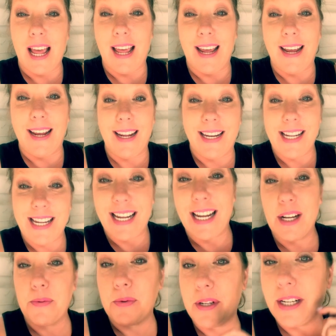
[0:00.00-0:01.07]
and
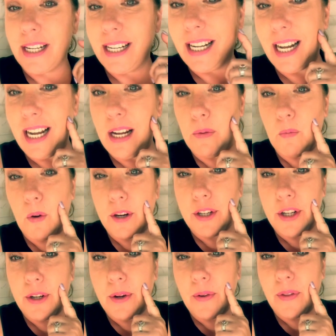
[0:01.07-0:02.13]
it would eat one
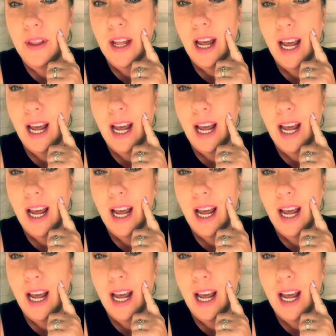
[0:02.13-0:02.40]
tooth